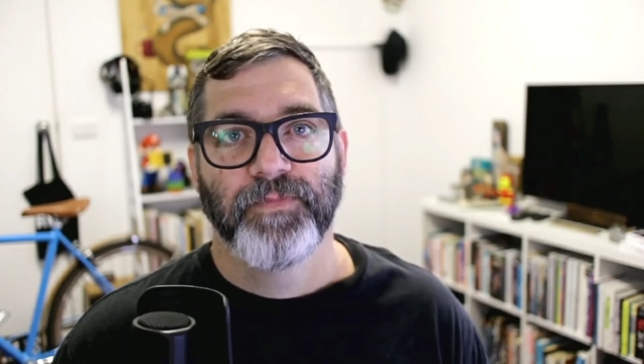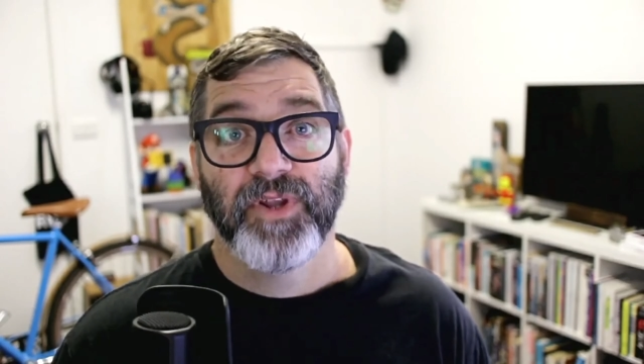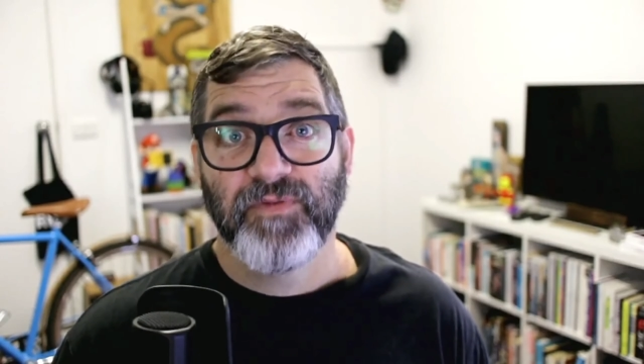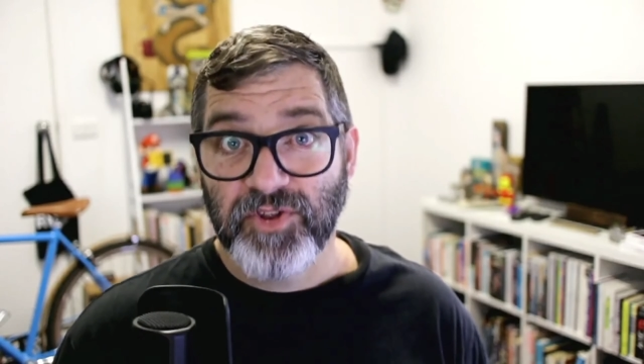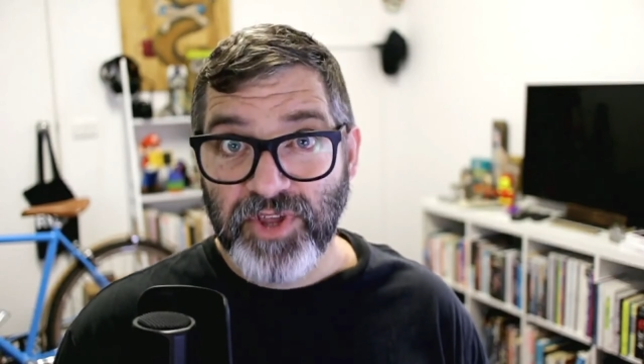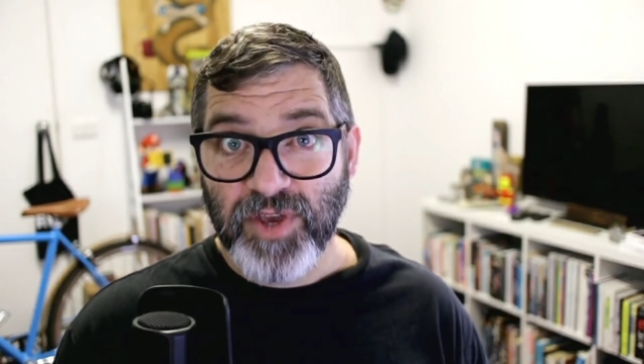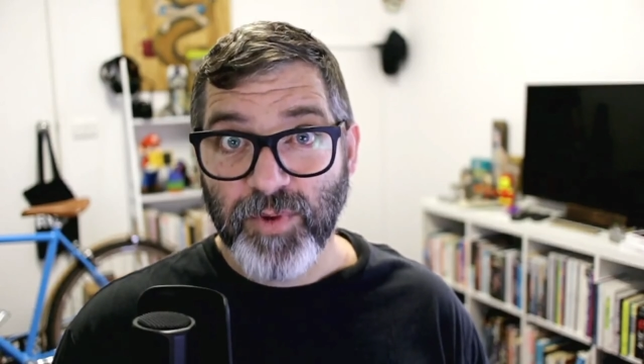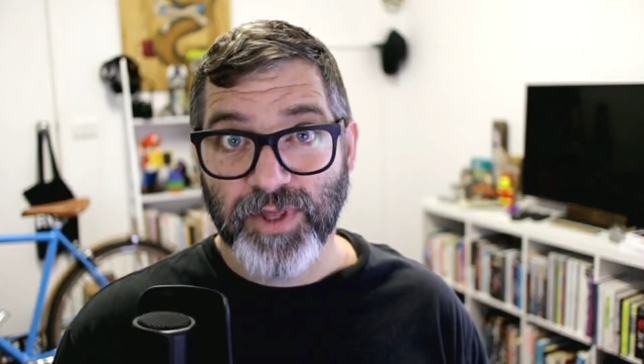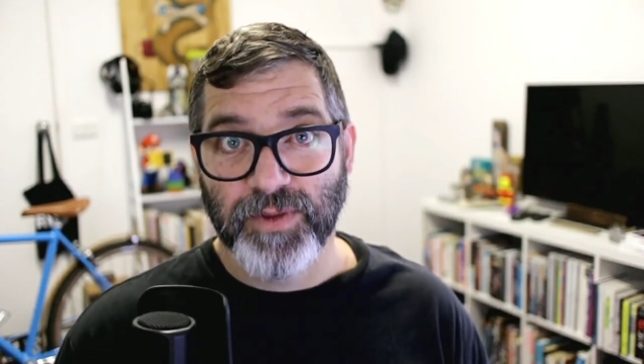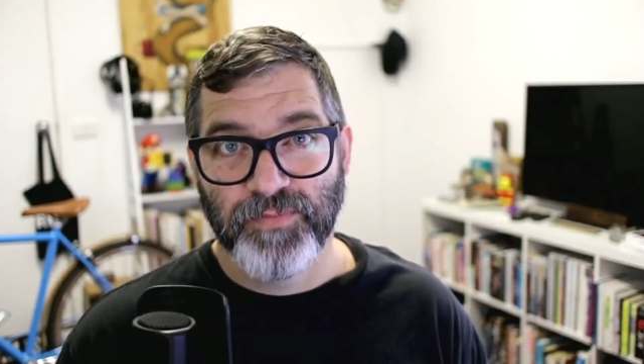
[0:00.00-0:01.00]
But if you stick
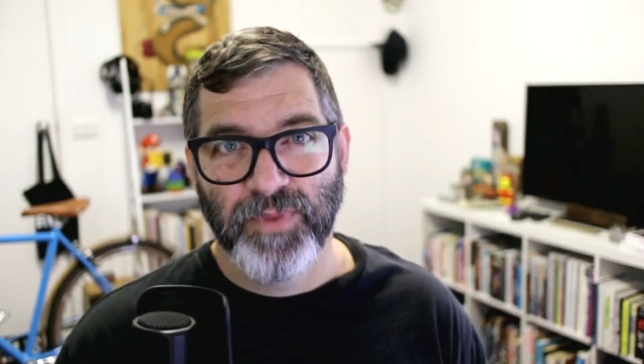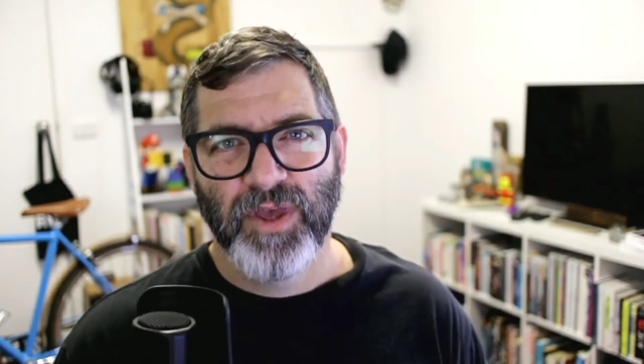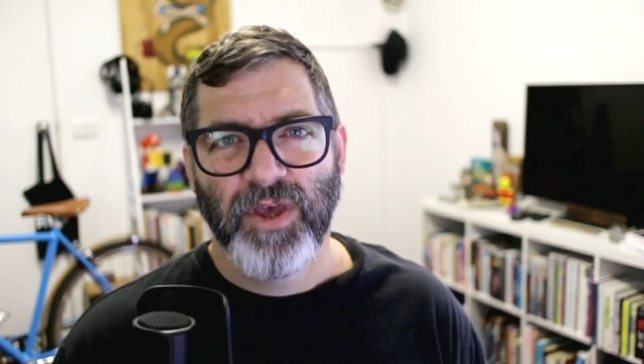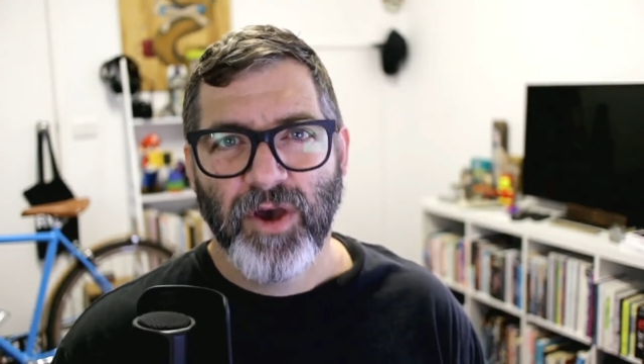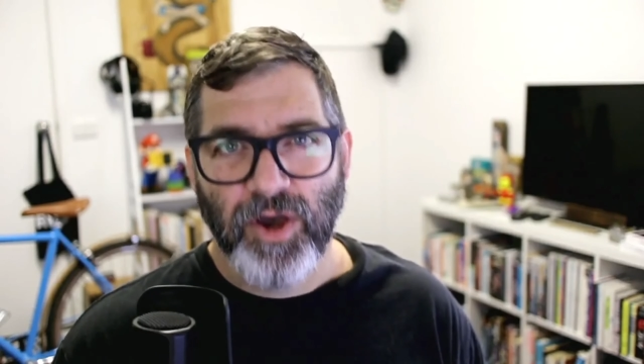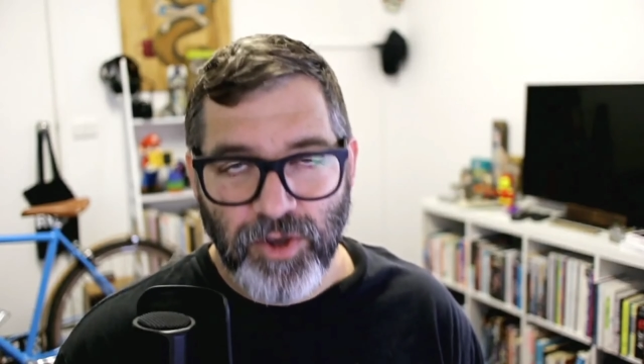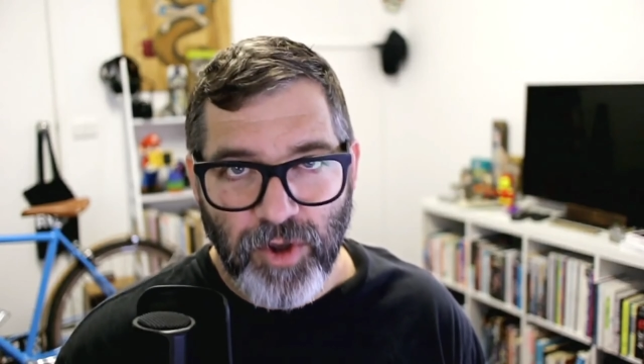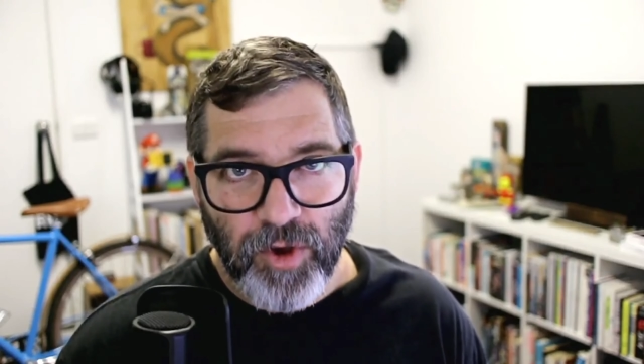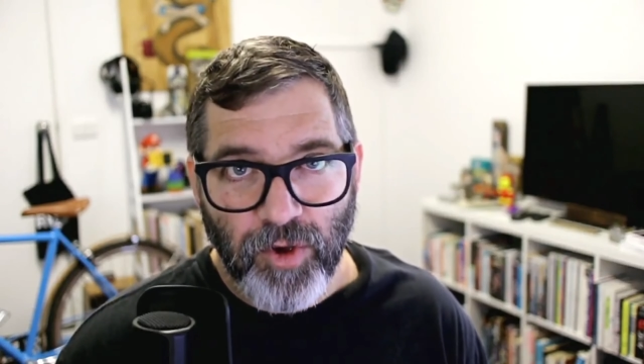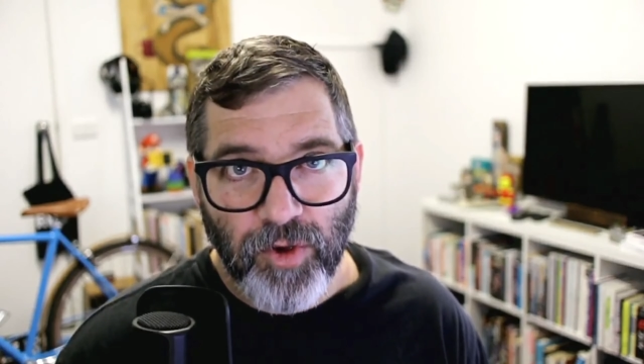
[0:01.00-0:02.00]
with it, I
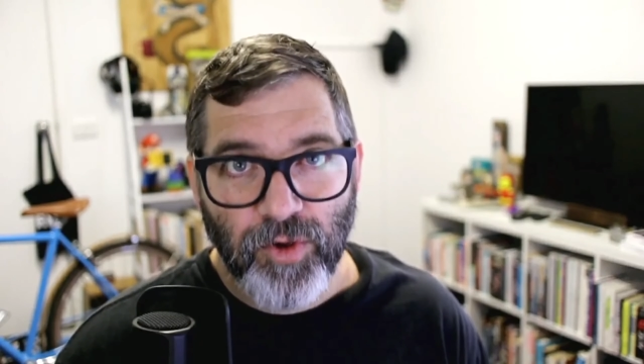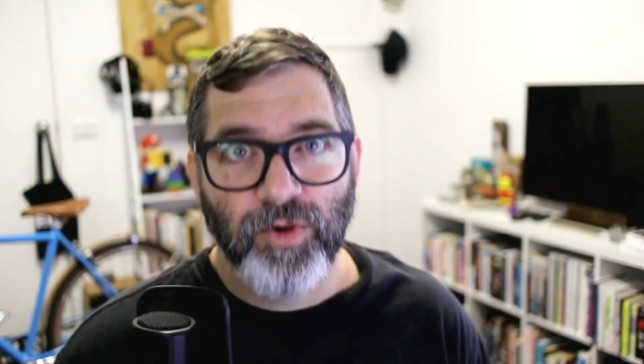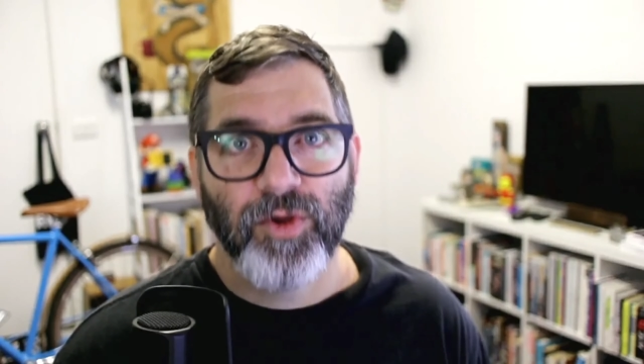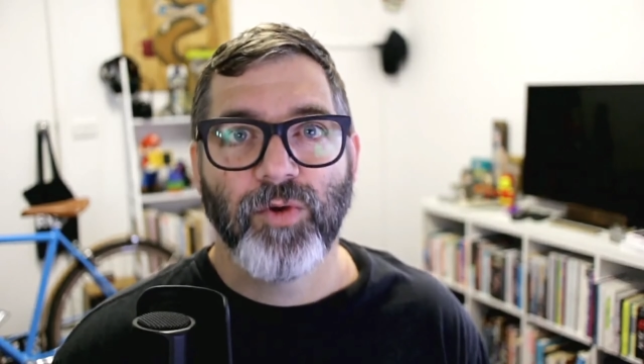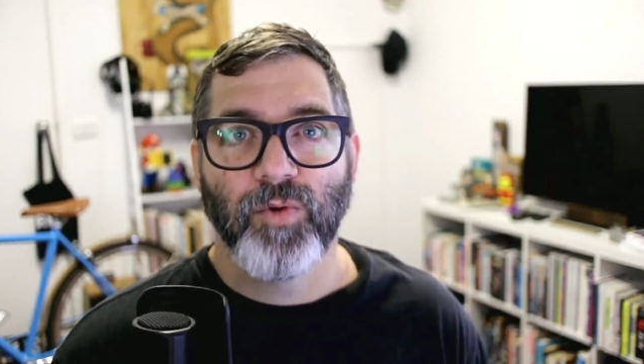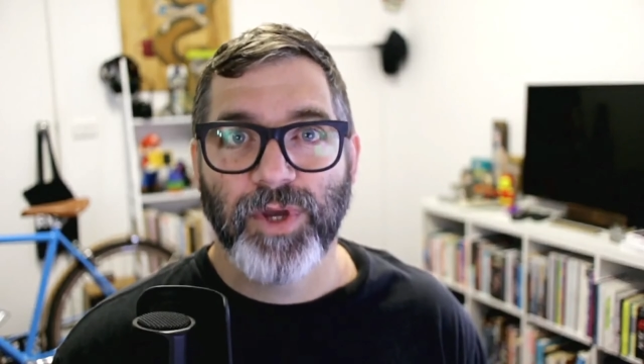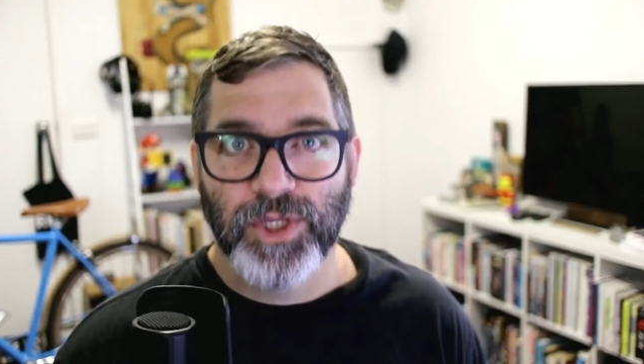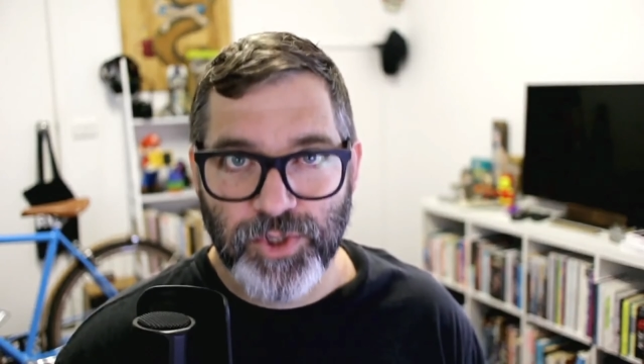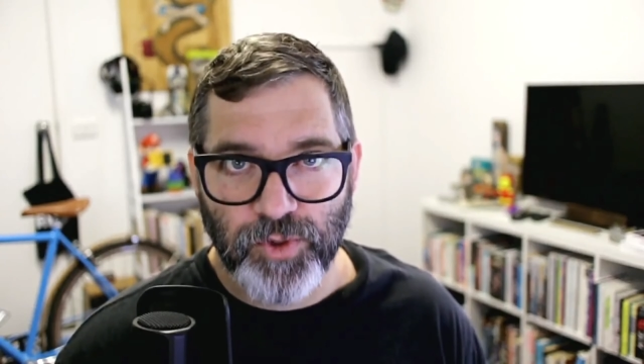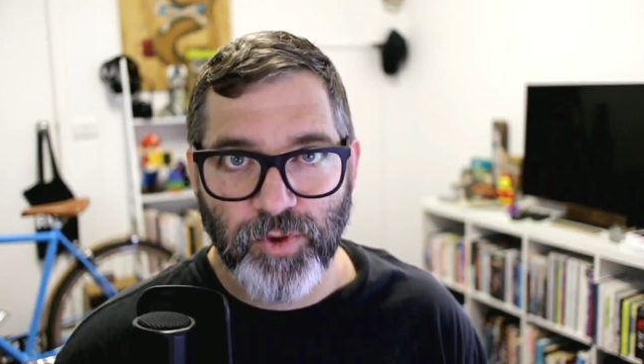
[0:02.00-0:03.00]
know you'll
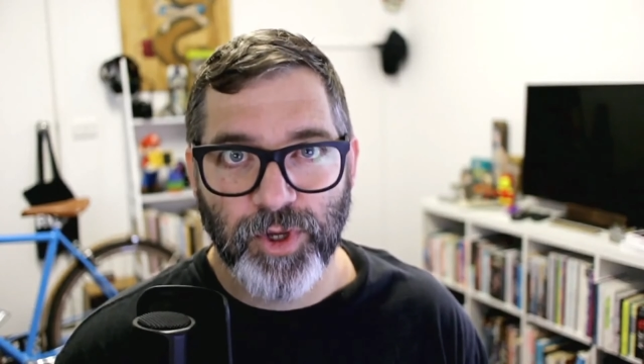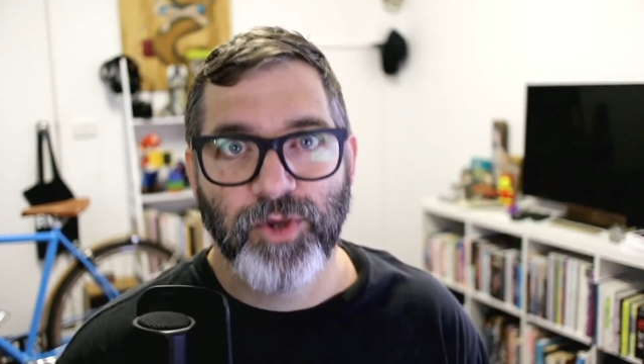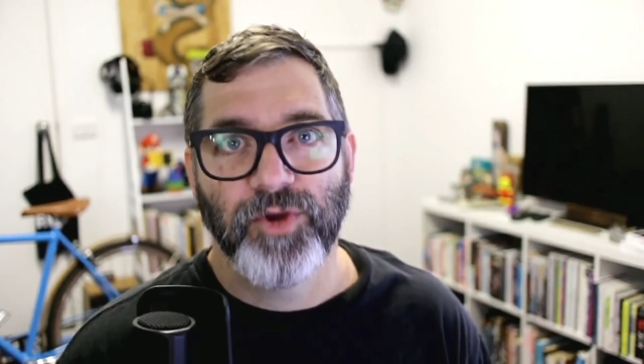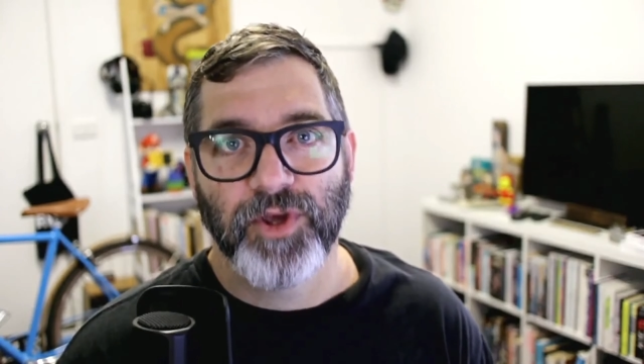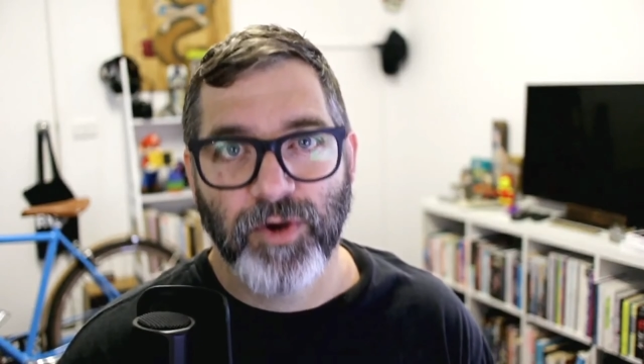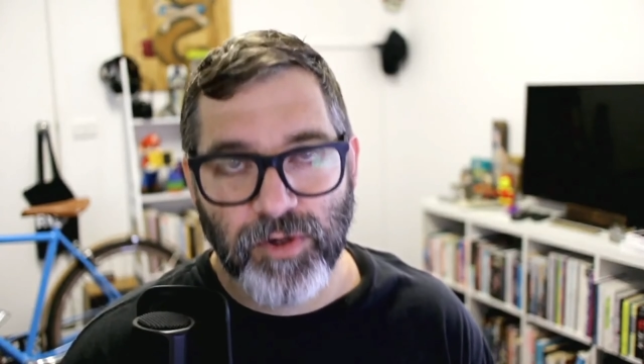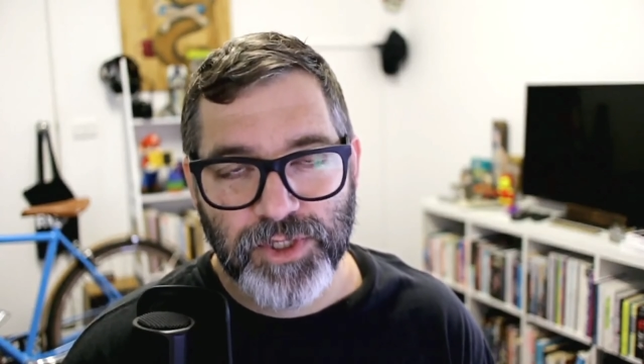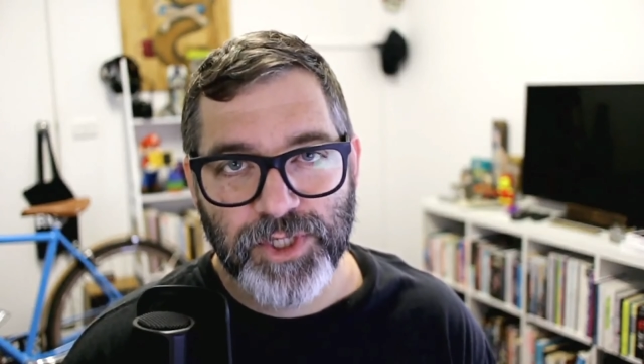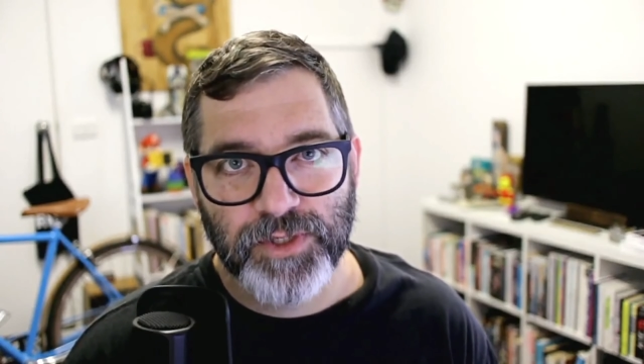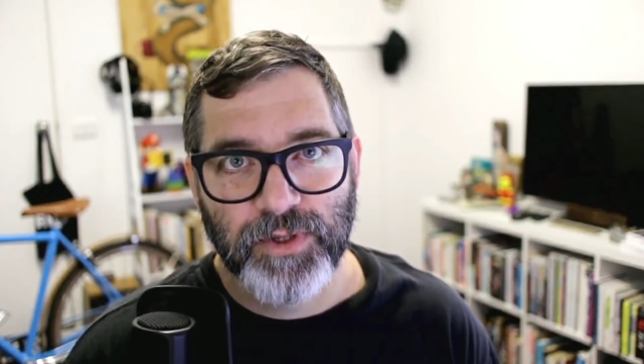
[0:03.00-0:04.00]
enjoy using
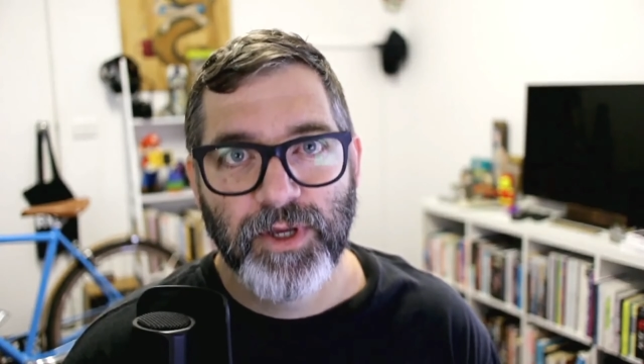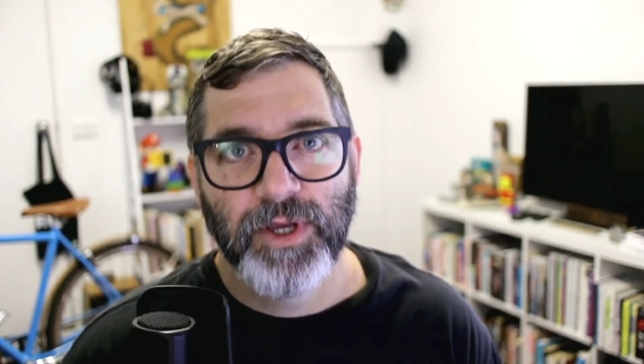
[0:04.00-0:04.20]
Oxygen